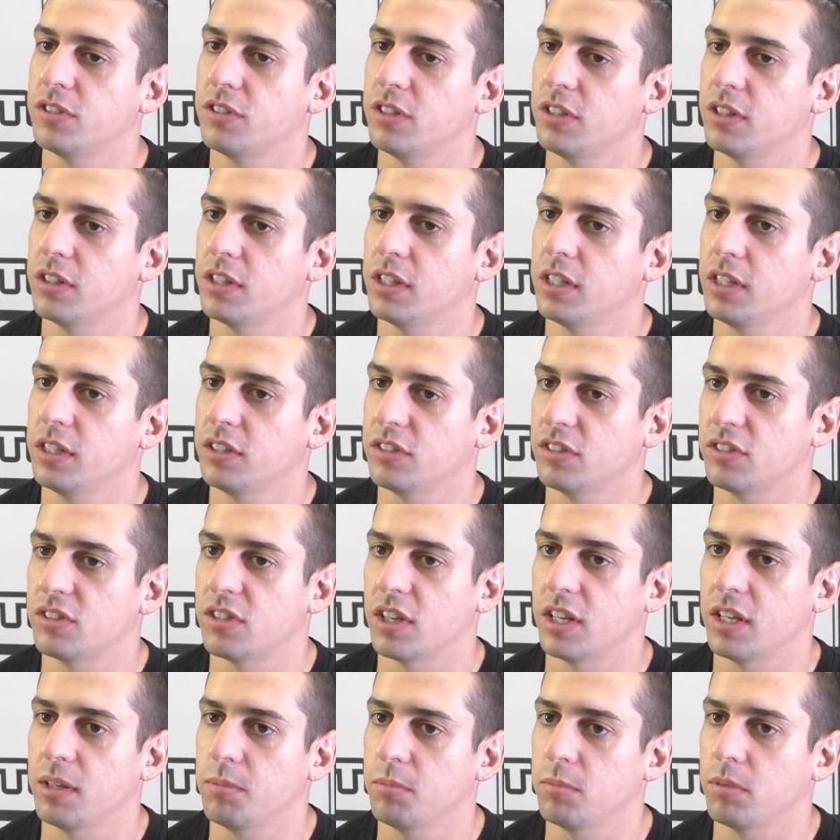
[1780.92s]
Do you think as a
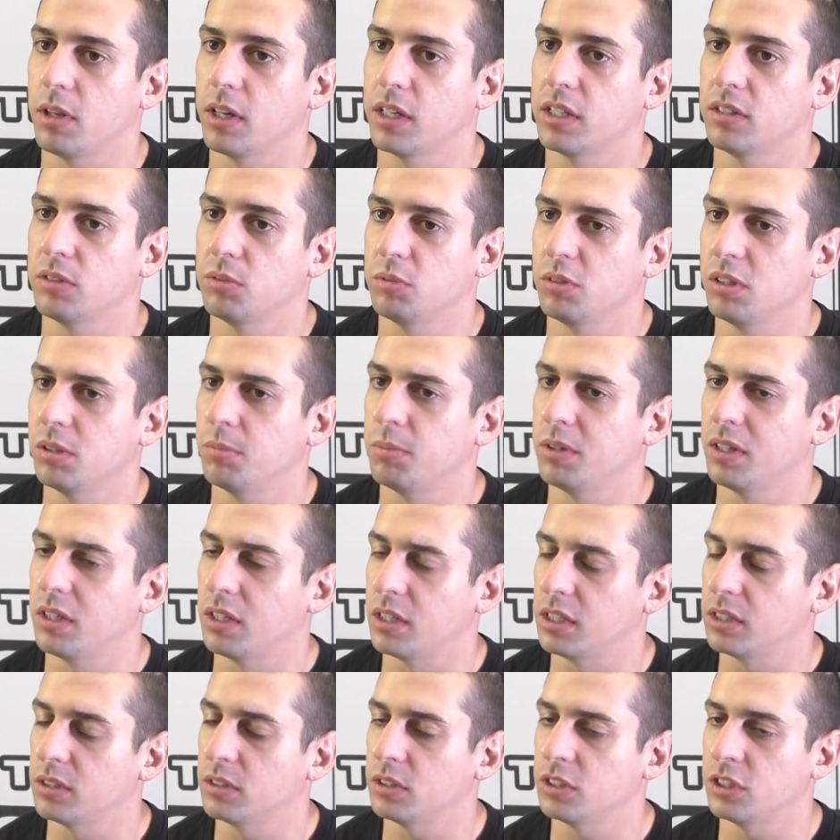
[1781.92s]
team? Were you a bit
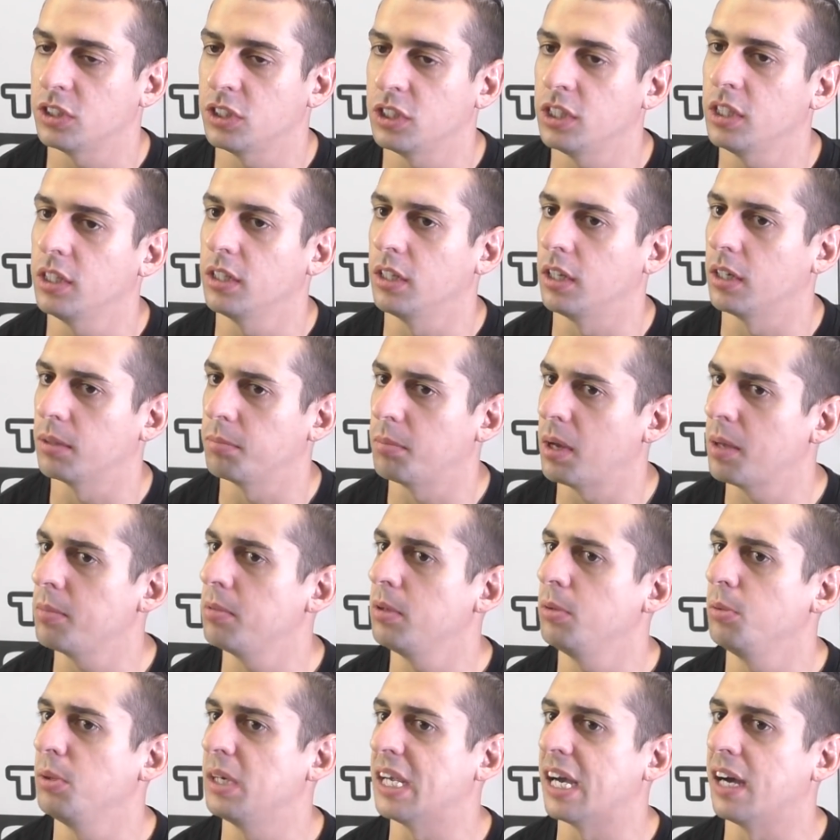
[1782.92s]
shit?
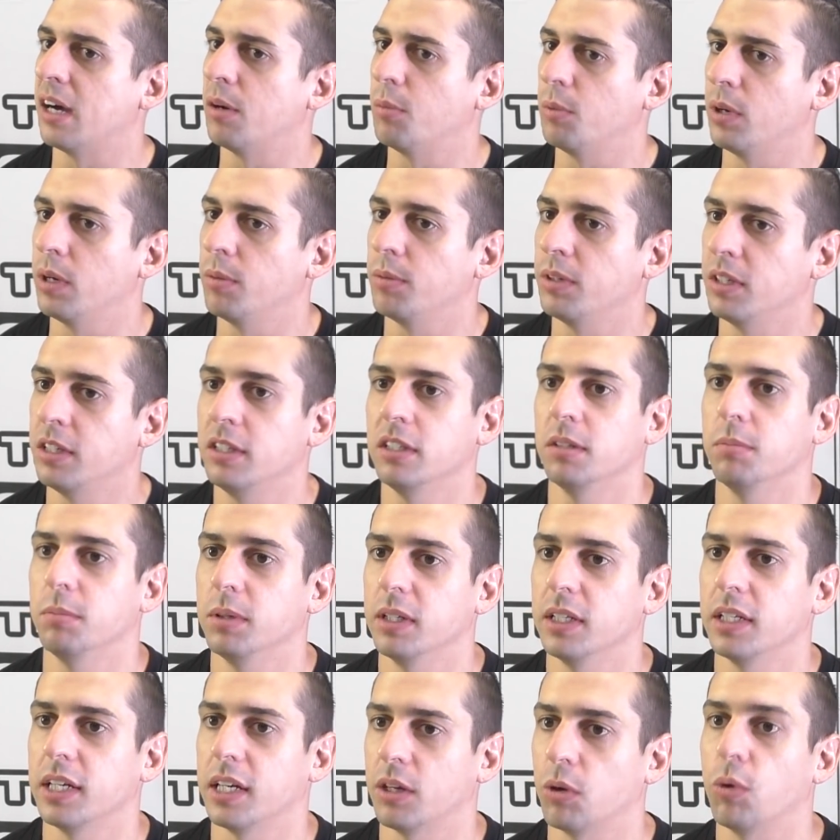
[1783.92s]
Maybe we aren't where we need to
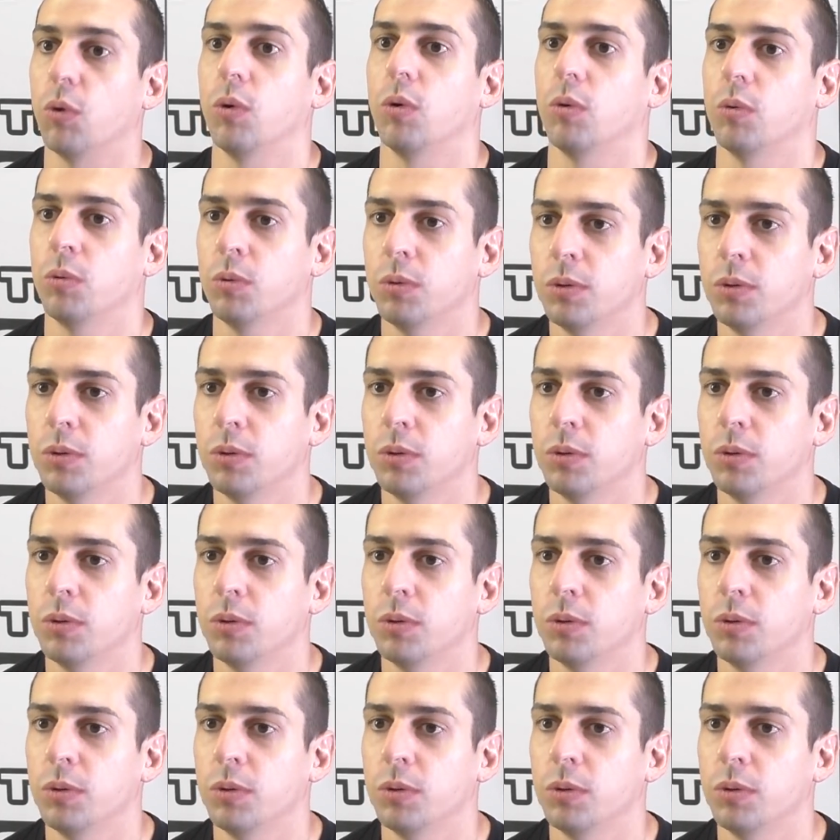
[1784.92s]
be at all.